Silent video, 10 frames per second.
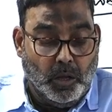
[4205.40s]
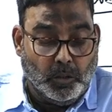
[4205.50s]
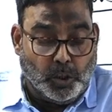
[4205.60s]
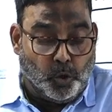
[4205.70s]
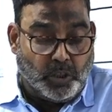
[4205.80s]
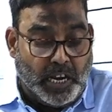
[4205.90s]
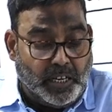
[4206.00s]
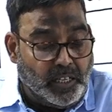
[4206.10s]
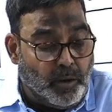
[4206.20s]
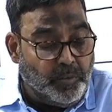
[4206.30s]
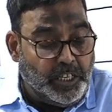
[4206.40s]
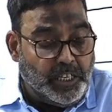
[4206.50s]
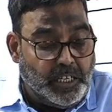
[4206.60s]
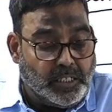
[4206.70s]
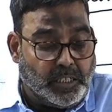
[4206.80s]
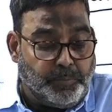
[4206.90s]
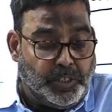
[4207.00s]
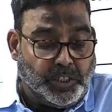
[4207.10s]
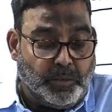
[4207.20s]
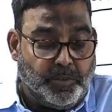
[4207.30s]
The societal community is a
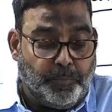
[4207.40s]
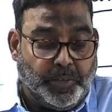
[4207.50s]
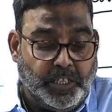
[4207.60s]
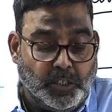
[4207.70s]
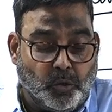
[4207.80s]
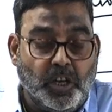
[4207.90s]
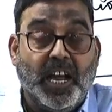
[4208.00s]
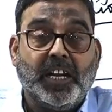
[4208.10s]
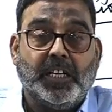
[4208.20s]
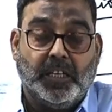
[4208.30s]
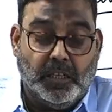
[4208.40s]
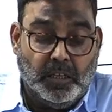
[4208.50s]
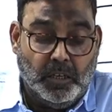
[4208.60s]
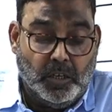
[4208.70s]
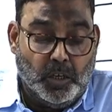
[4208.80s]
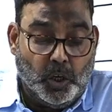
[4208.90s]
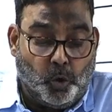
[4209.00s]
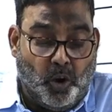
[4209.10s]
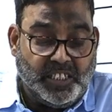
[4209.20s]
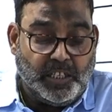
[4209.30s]
subsystem represents solidarity,
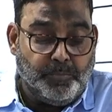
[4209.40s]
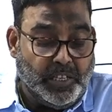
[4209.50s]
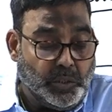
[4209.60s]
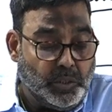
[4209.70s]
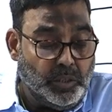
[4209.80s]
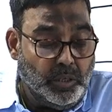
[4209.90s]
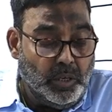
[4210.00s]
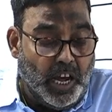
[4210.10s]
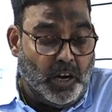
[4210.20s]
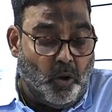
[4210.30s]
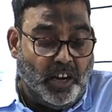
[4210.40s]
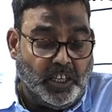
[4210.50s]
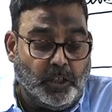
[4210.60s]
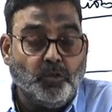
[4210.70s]
cohesiveness, and loyalty to